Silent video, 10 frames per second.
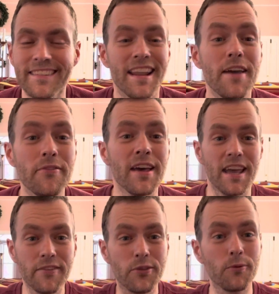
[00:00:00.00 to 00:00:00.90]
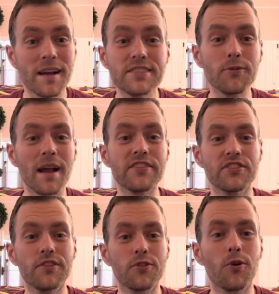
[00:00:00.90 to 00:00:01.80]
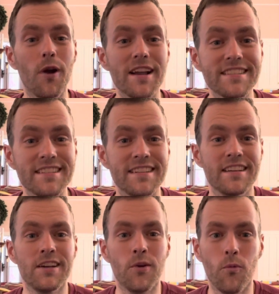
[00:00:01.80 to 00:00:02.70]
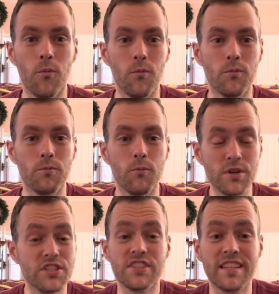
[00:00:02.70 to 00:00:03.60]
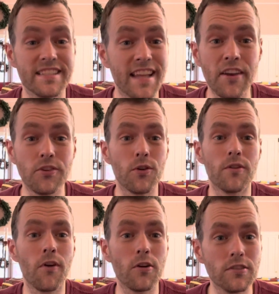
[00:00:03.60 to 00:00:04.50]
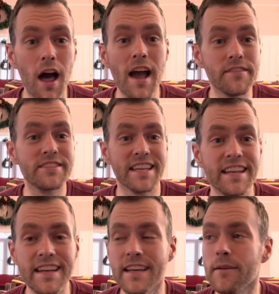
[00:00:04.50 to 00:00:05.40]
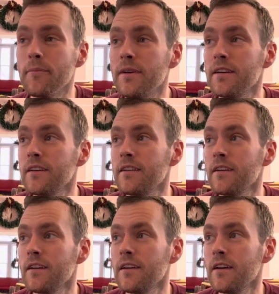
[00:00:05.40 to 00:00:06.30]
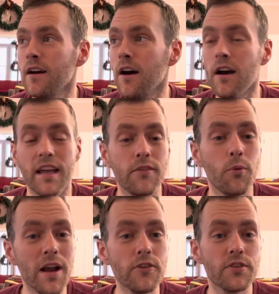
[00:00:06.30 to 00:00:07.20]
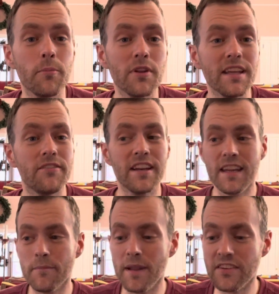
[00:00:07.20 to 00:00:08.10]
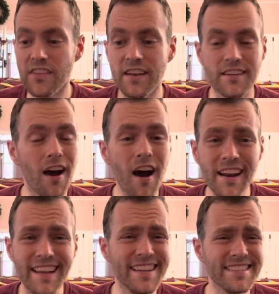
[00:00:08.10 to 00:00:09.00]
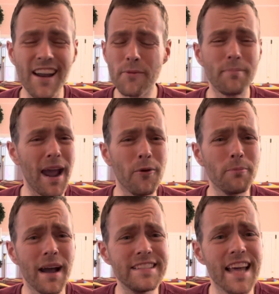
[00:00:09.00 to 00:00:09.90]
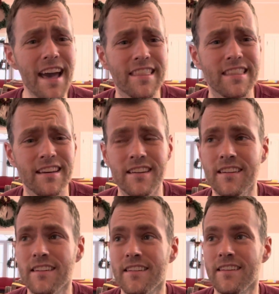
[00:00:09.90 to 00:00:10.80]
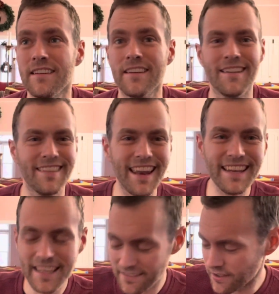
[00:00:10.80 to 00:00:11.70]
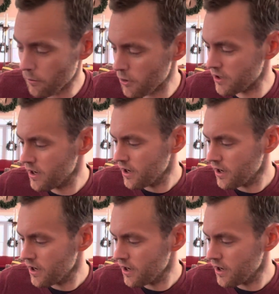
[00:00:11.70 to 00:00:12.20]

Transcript: If, if the resurrection of Christ, which is the center of our lives in Him, uh, if we are to believe it, it means that God is not bound by death, that someone